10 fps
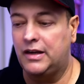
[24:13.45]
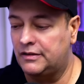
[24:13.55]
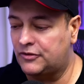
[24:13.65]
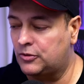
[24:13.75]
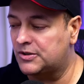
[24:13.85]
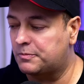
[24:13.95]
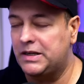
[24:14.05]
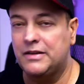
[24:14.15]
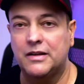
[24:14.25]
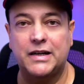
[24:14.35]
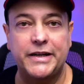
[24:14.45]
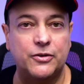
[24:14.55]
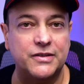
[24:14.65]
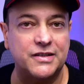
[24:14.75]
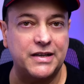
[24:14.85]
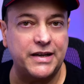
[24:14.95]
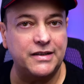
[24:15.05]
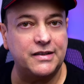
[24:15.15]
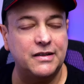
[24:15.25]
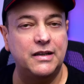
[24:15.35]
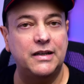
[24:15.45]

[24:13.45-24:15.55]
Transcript: And of course, being the Nikon Z8,